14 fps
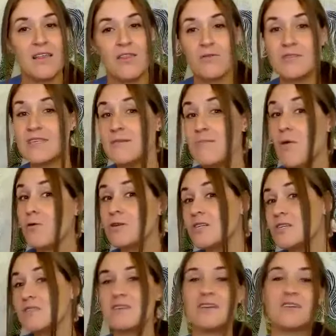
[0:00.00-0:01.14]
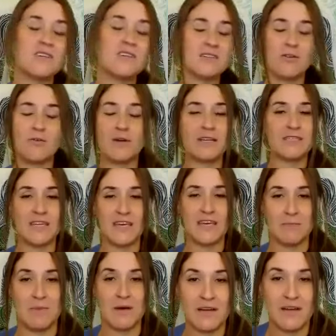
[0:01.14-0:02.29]
those emotions are just going to
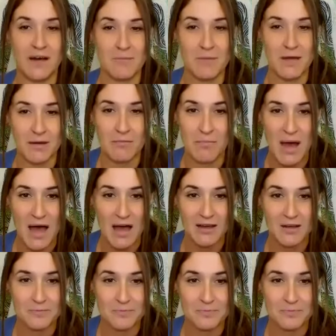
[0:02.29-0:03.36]
keep coming back.